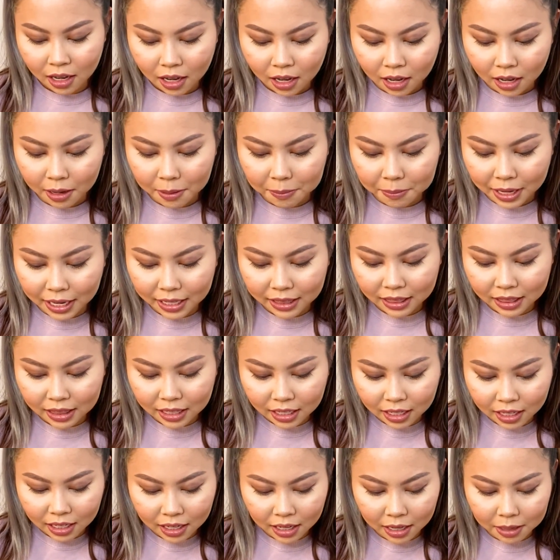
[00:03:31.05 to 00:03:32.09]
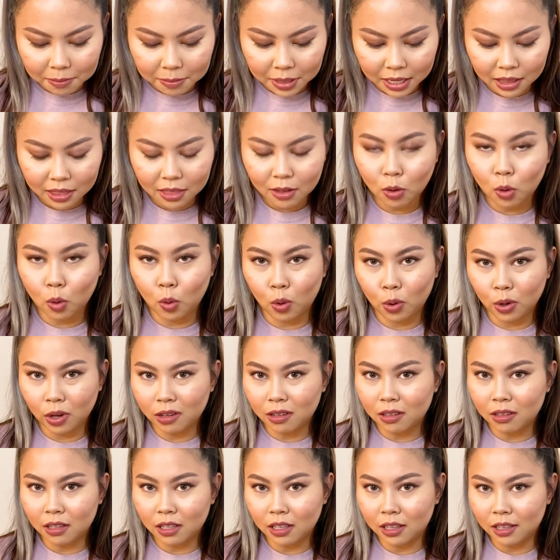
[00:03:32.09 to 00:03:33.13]
I think I made the
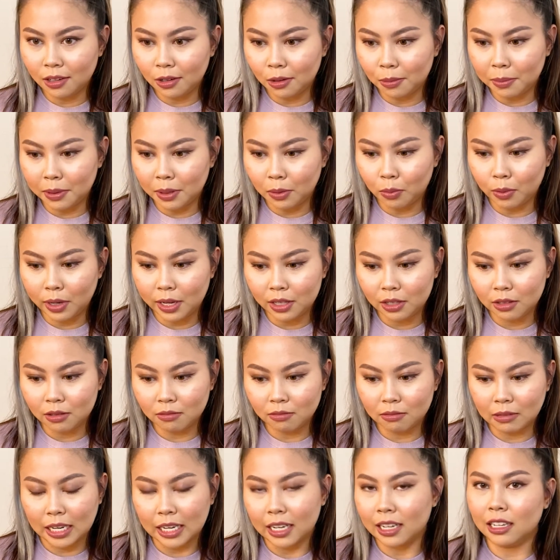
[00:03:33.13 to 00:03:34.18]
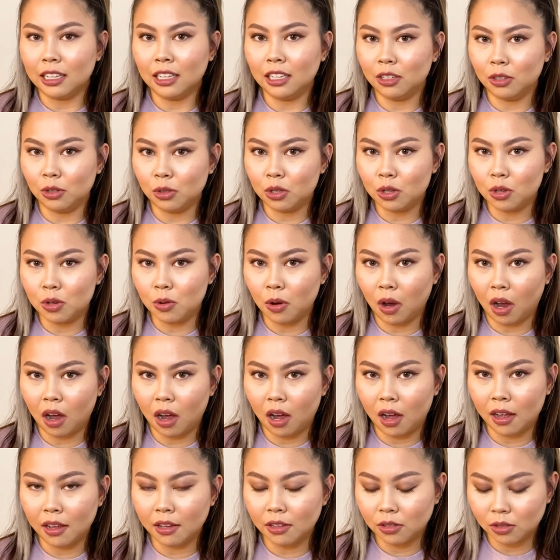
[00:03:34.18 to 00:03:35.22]
oil a little bit a little too
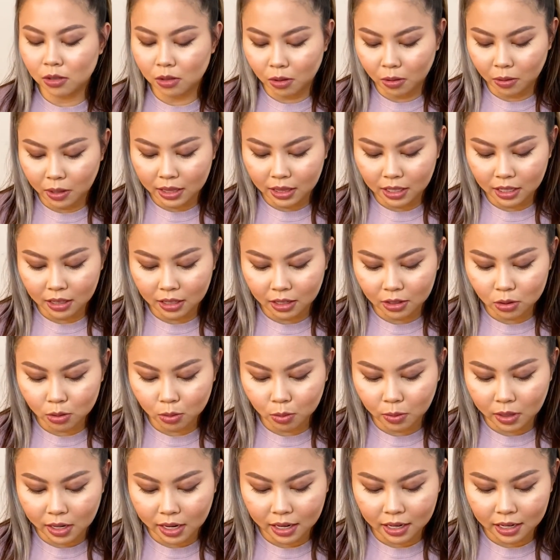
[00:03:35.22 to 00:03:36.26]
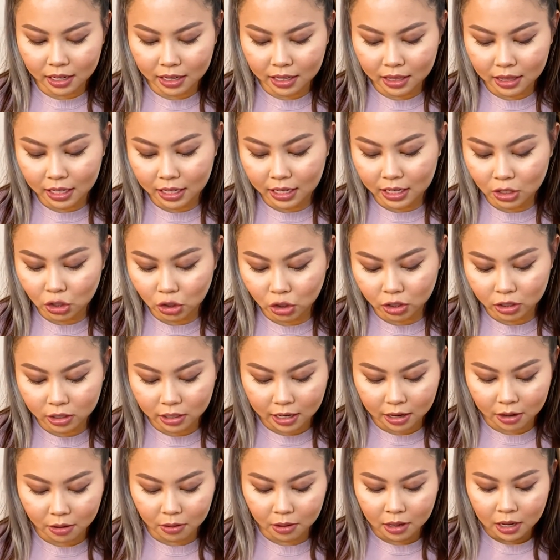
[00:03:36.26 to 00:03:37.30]
hot, so I think that's why they turned
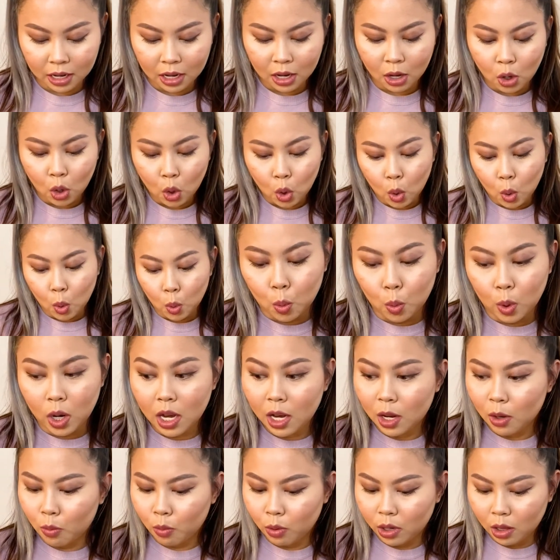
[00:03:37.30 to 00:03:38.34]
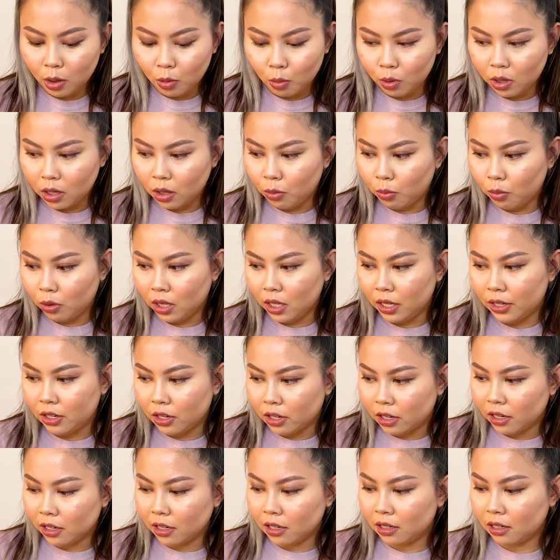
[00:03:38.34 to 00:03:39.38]
out really
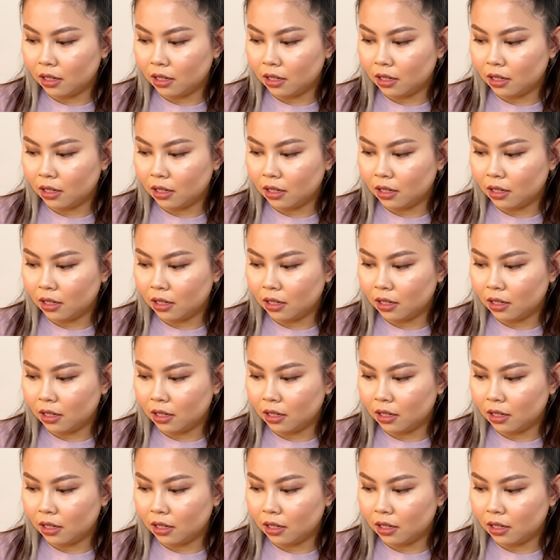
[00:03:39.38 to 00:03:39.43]
dark.